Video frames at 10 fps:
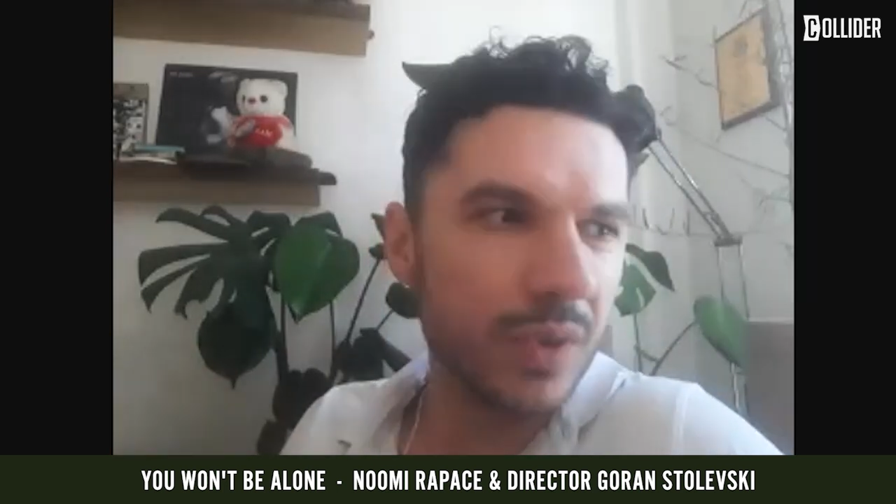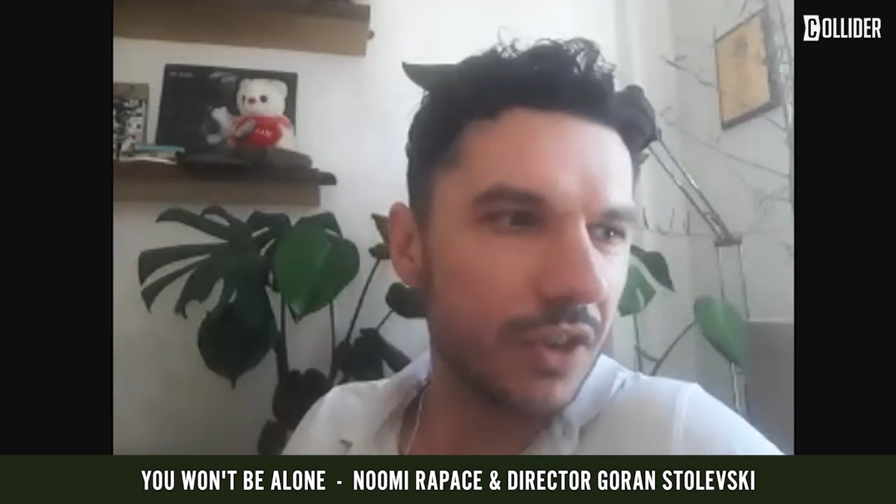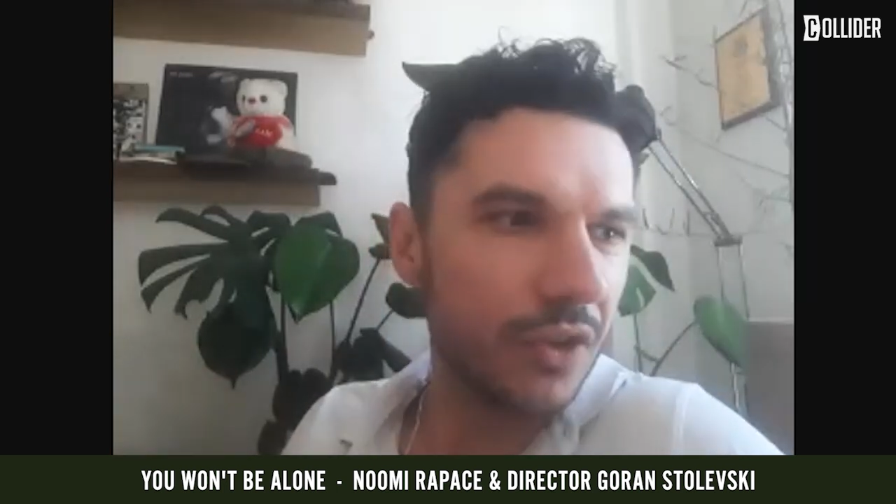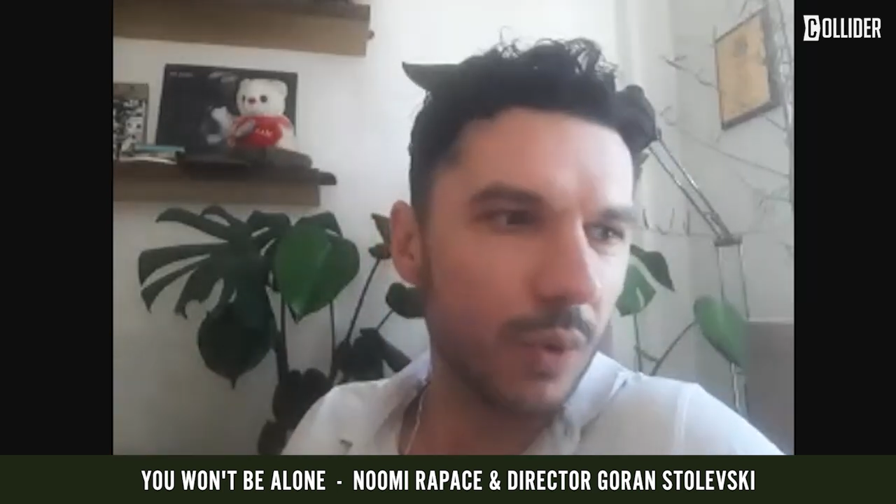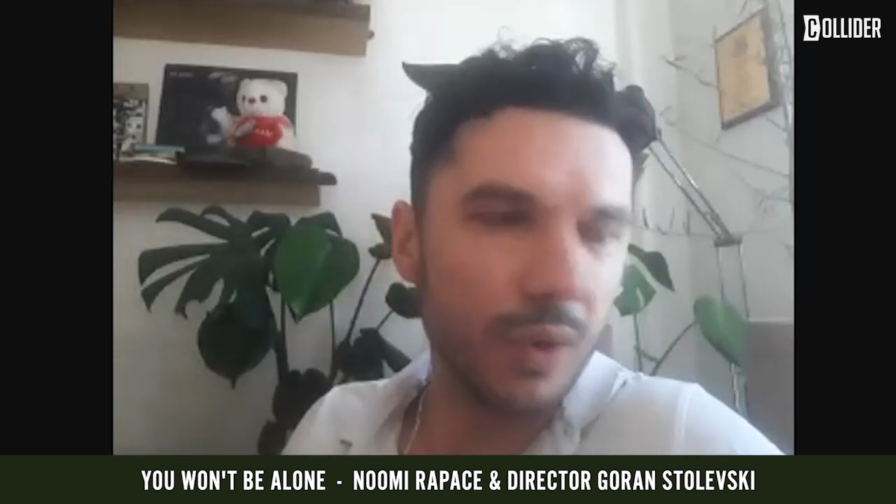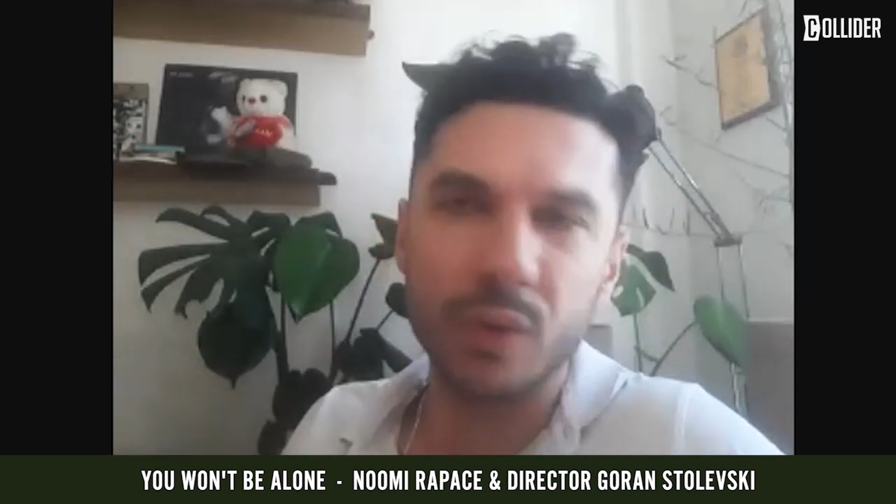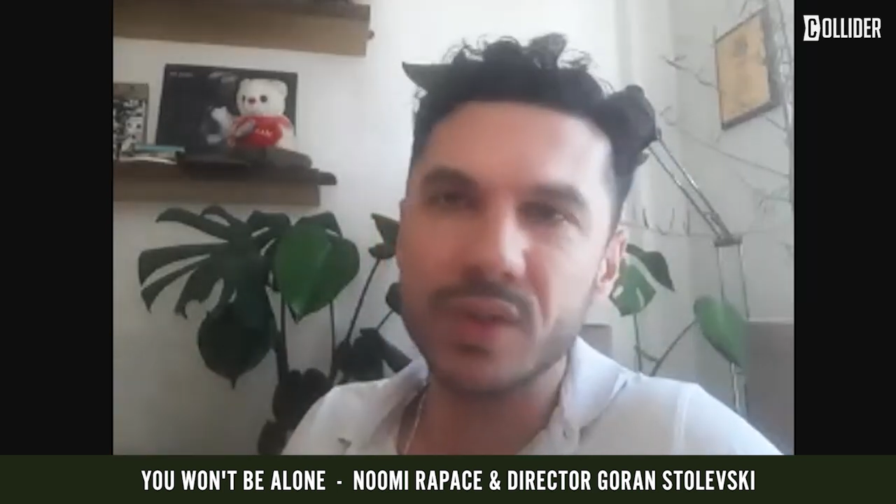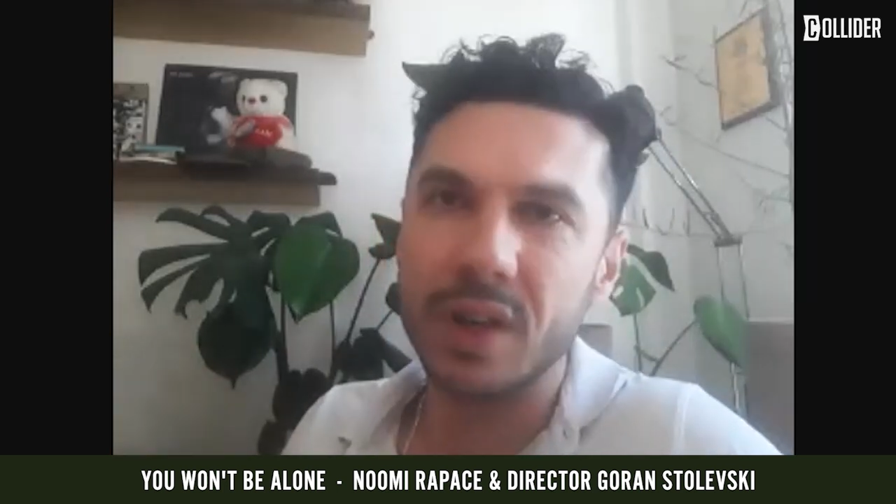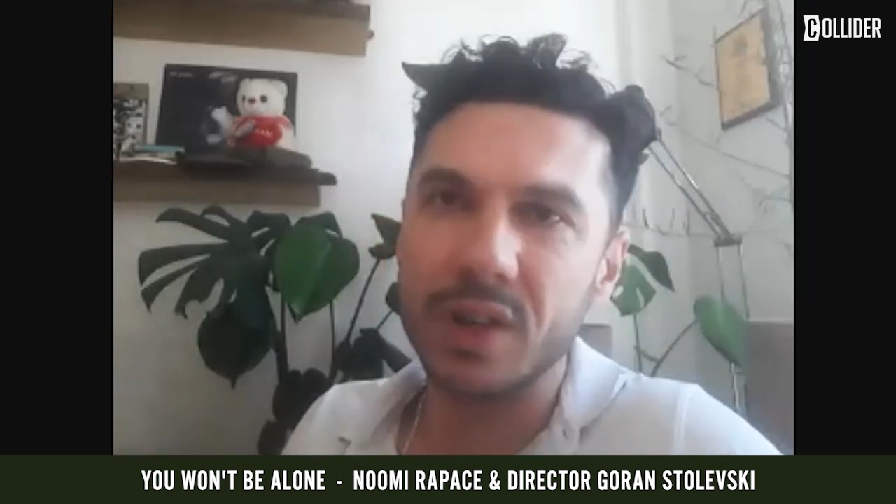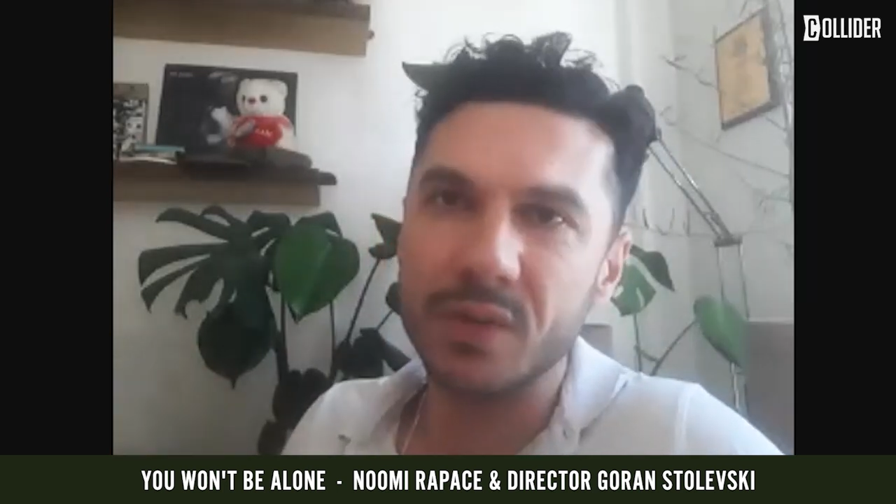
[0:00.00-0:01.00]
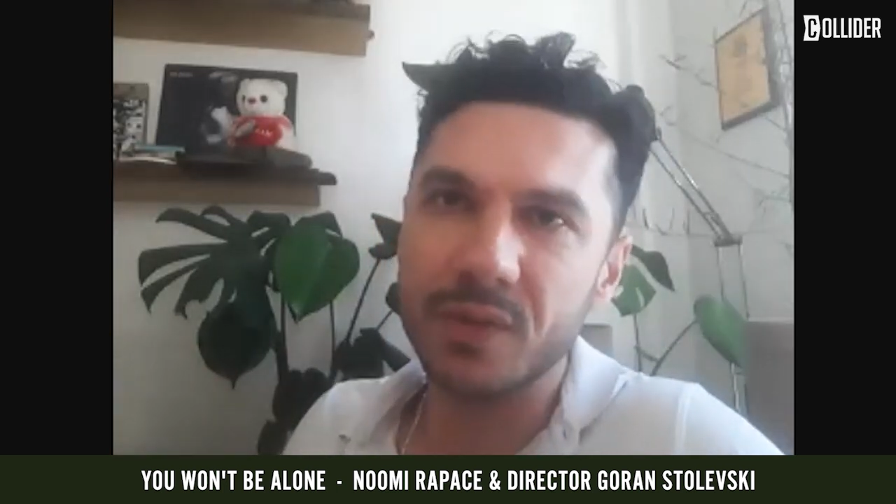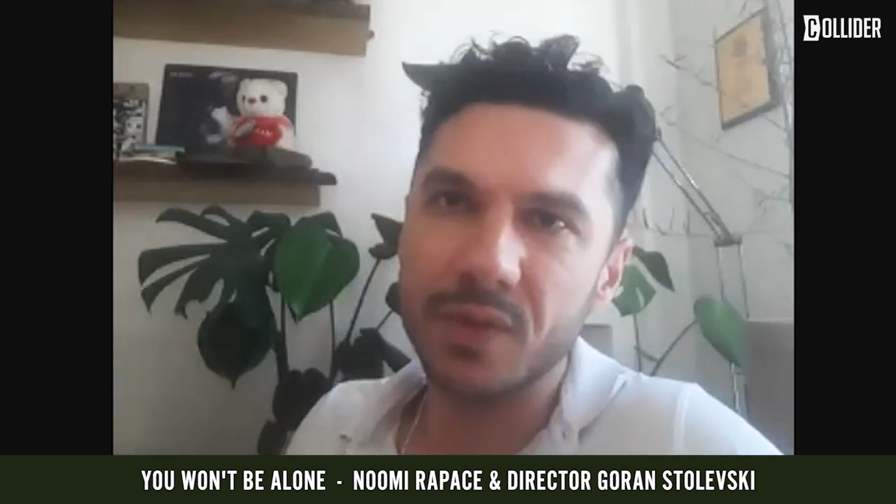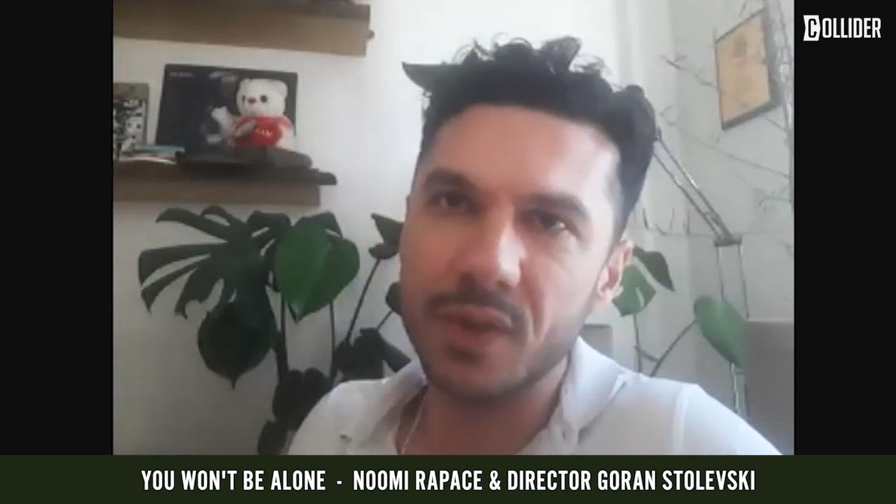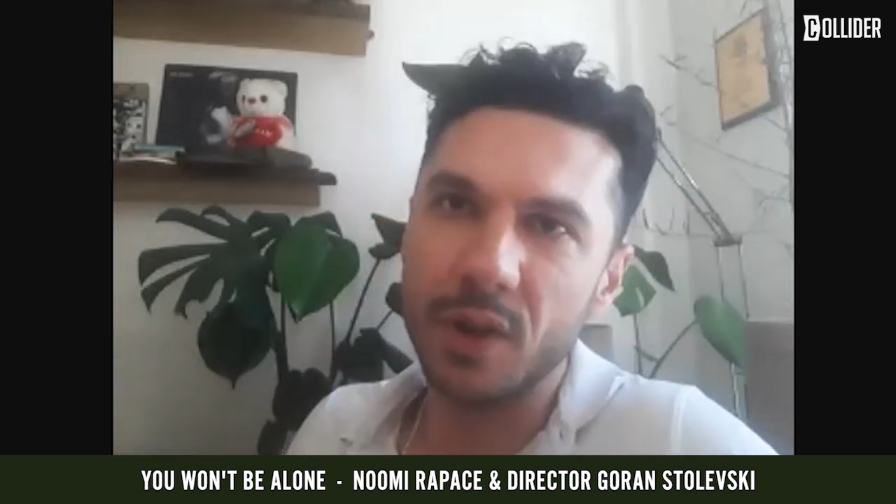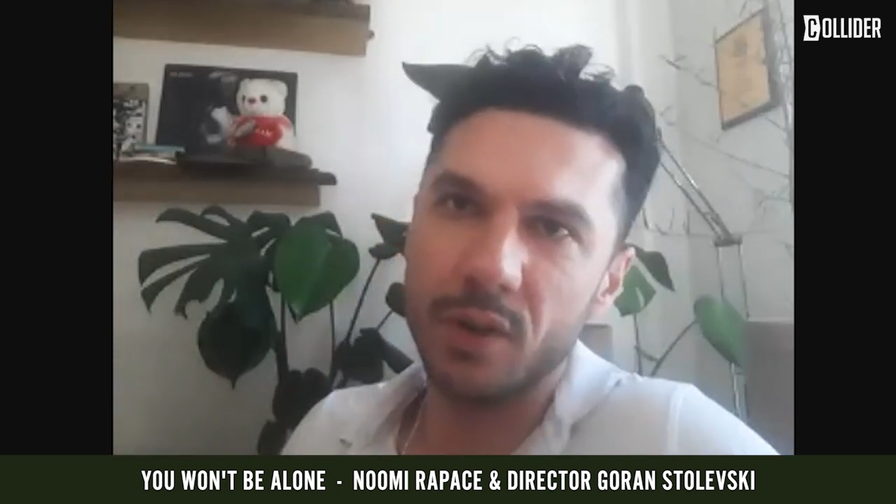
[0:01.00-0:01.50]
natural in those kinds of
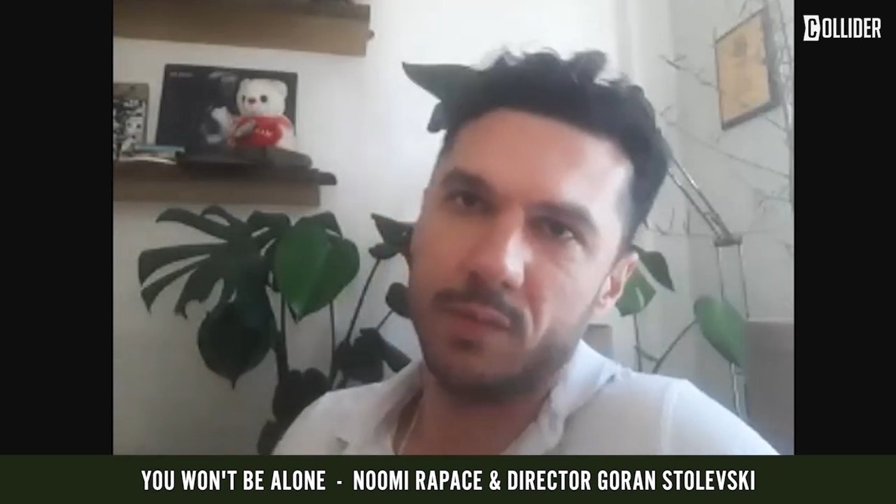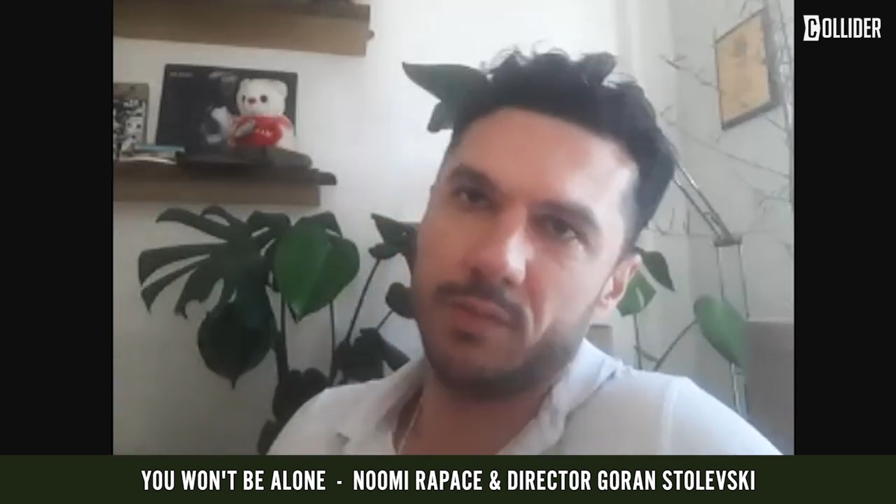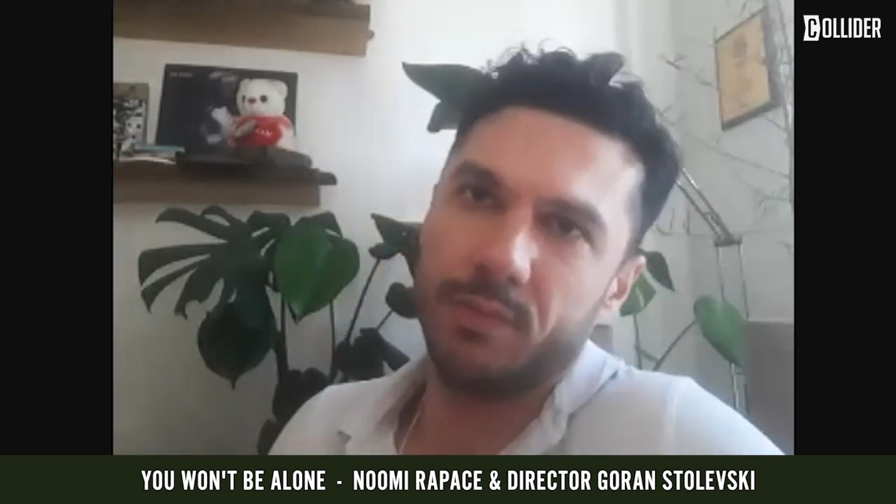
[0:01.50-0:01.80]
uh,